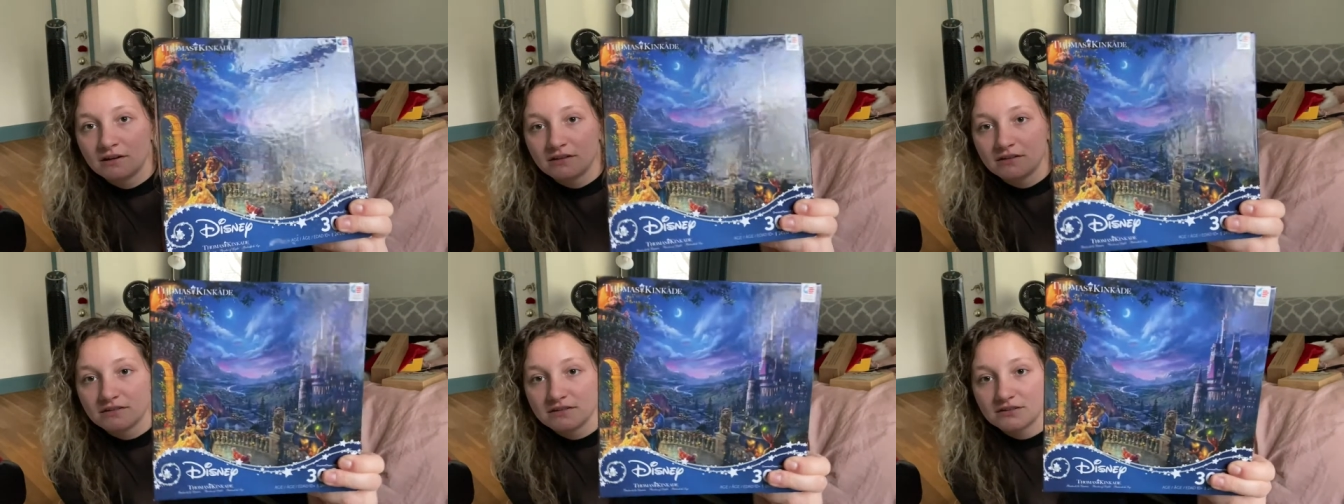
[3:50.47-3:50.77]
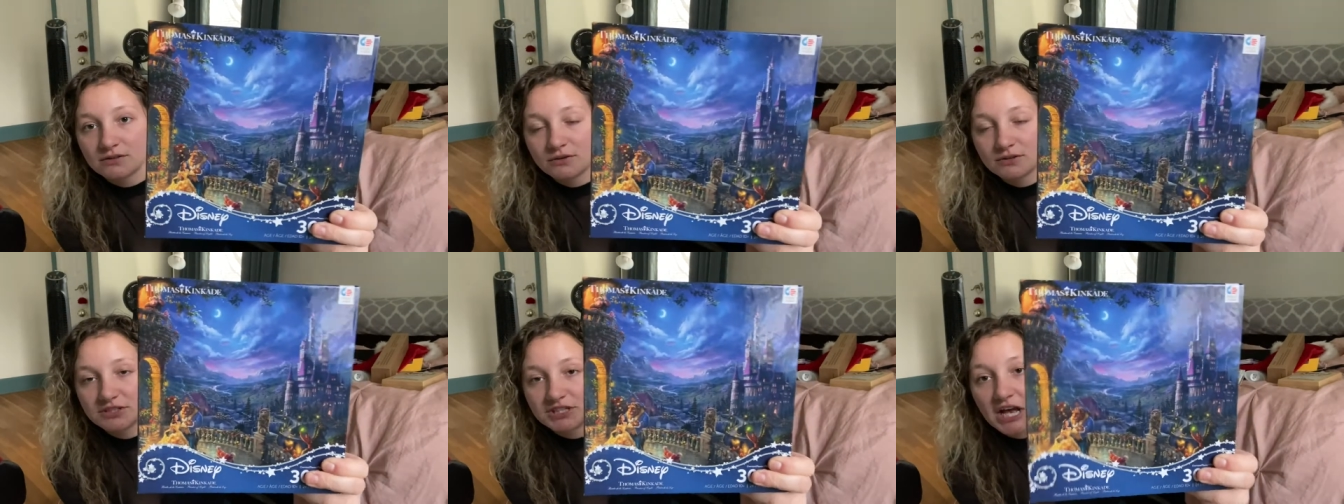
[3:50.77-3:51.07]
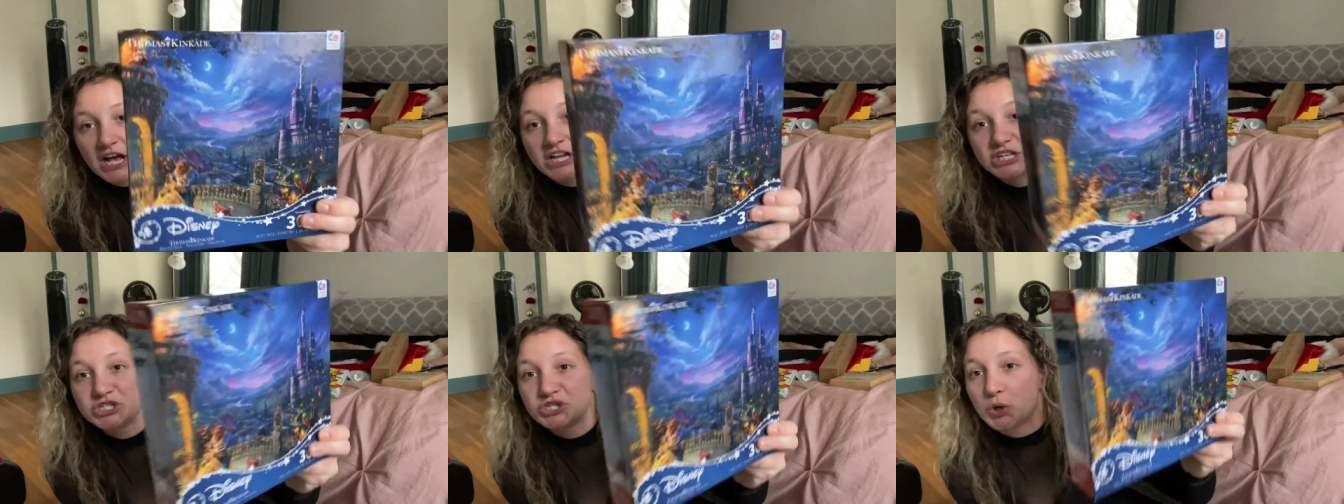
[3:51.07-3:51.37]
So it's
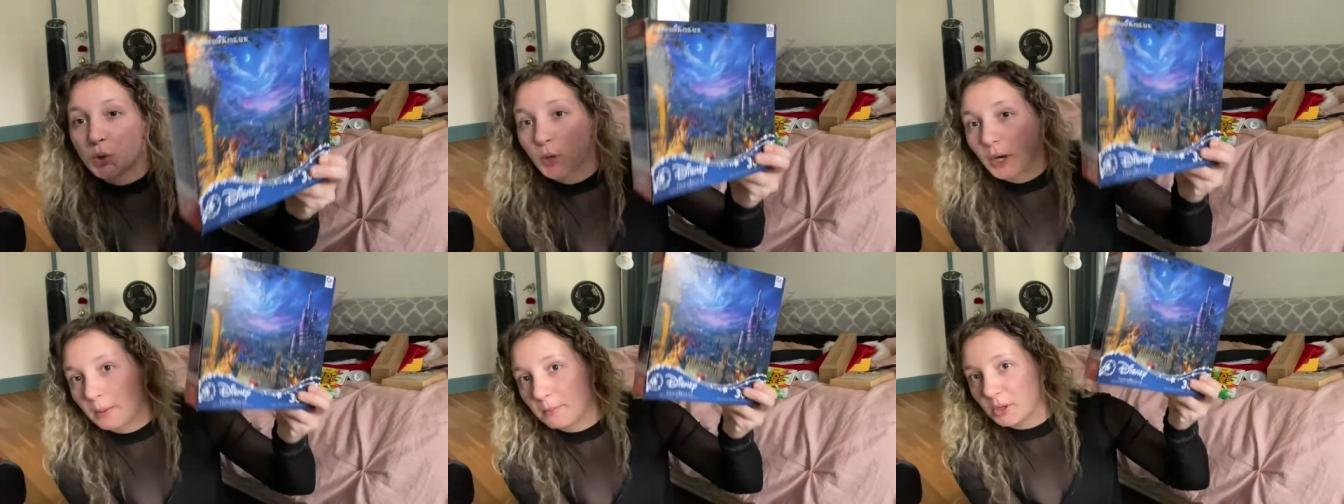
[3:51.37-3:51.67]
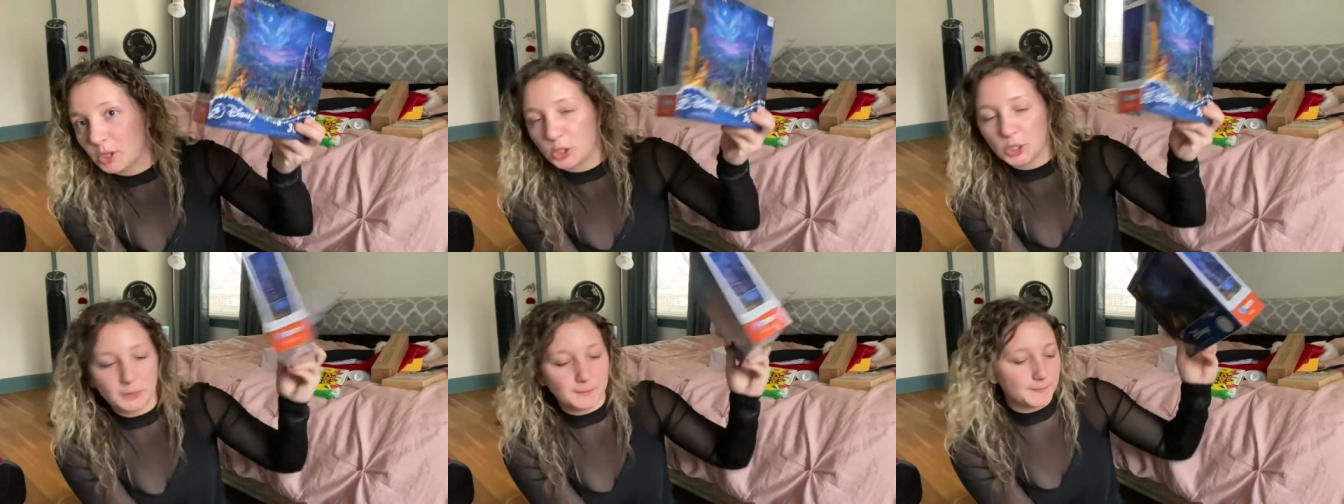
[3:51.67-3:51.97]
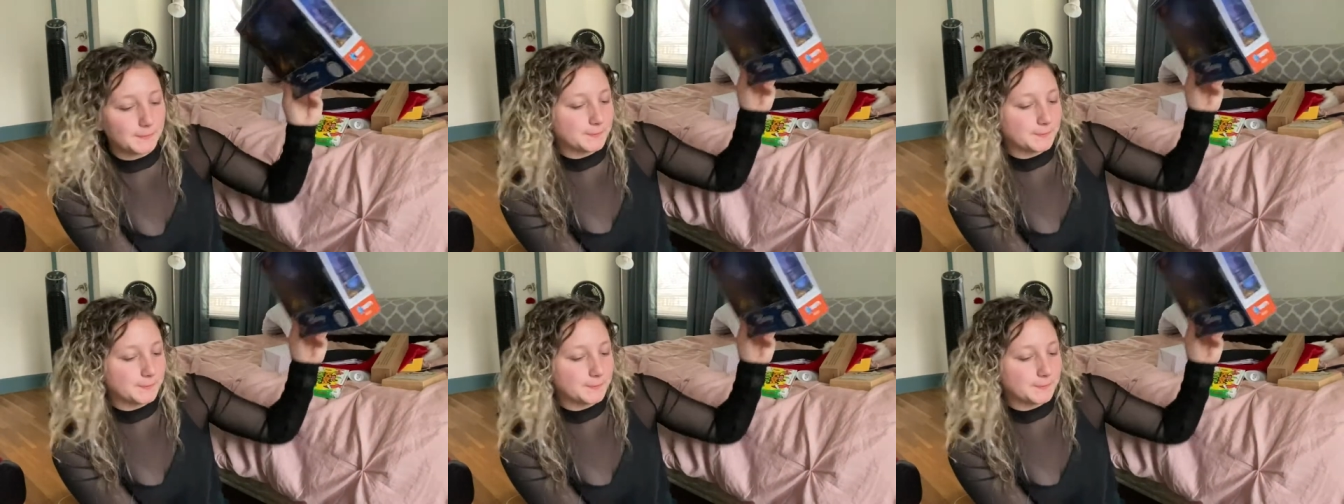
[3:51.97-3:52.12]
adorable.